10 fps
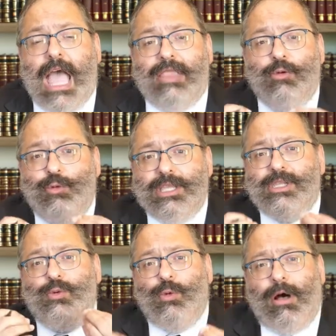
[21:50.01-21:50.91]
And the
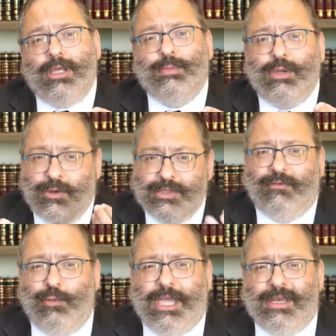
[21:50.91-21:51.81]
reason was because
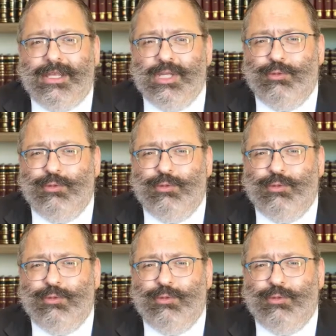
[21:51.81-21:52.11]
of weakness.